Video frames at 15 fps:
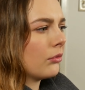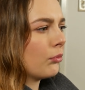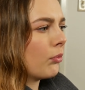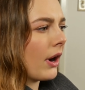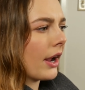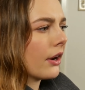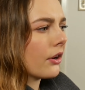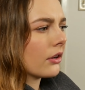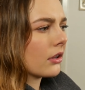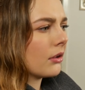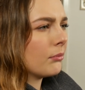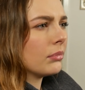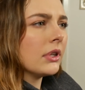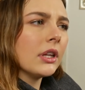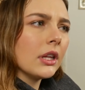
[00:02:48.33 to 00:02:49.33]
wired
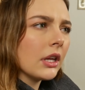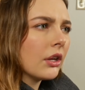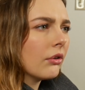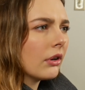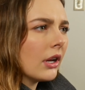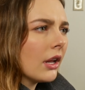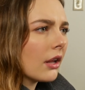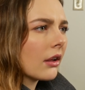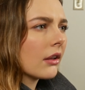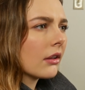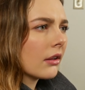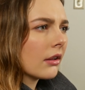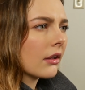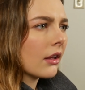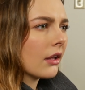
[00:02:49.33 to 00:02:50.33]
completely
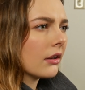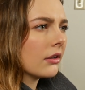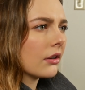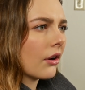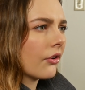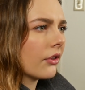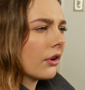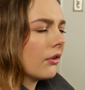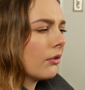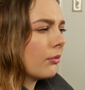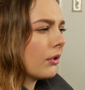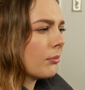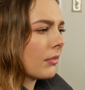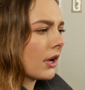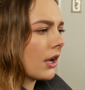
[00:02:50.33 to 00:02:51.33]
unique. And although
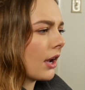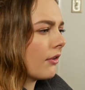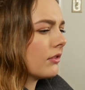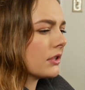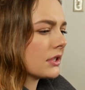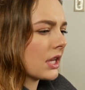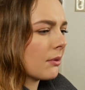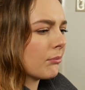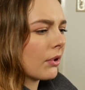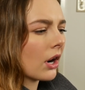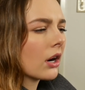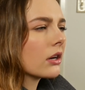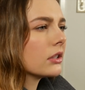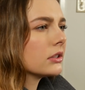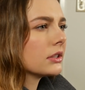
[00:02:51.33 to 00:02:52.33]
we might have the same
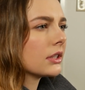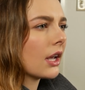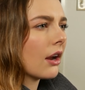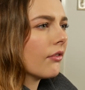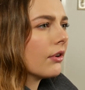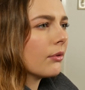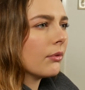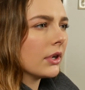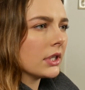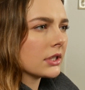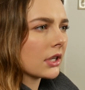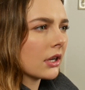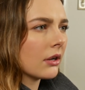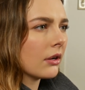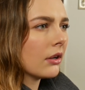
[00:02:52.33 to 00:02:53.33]
parts, everyone
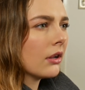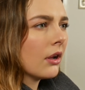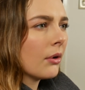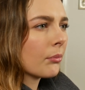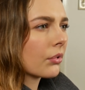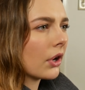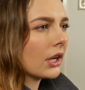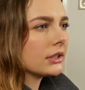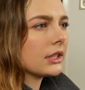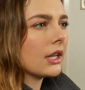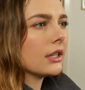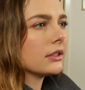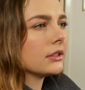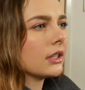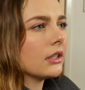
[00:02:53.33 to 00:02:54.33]
is going to
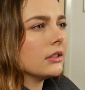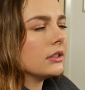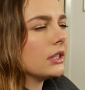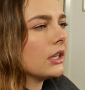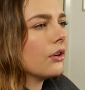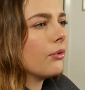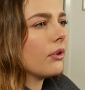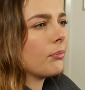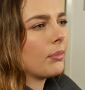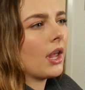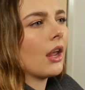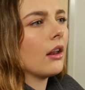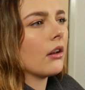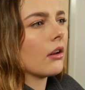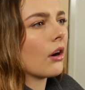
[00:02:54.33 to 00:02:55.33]
process and deal with
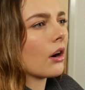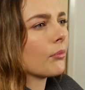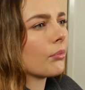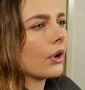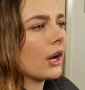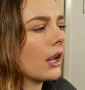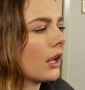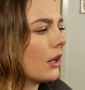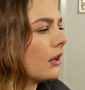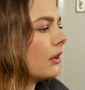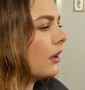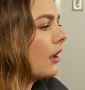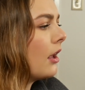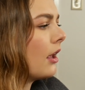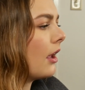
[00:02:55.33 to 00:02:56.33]
pain and heartbreak
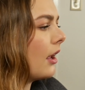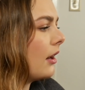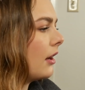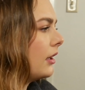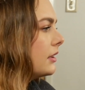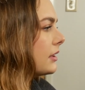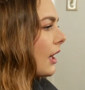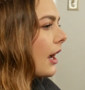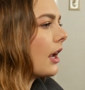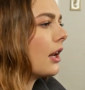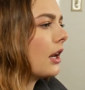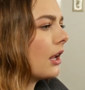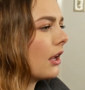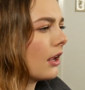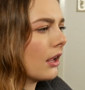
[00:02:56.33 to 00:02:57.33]
and
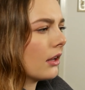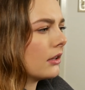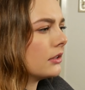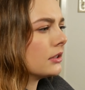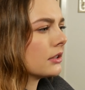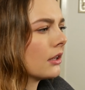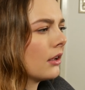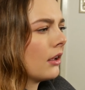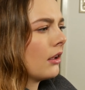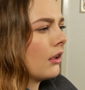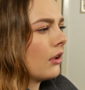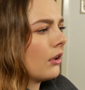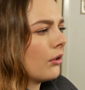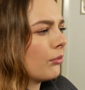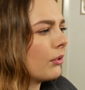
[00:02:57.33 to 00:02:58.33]
anxiety and
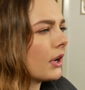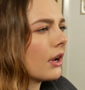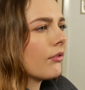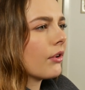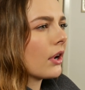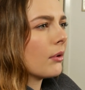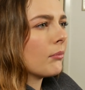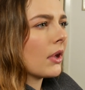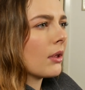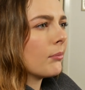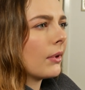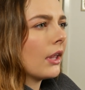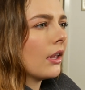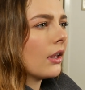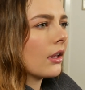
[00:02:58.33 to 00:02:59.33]
whatever it may
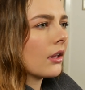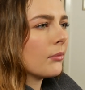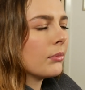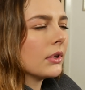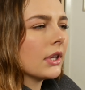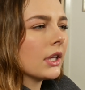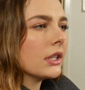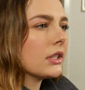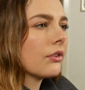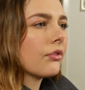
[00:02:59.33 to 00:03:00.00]
be completely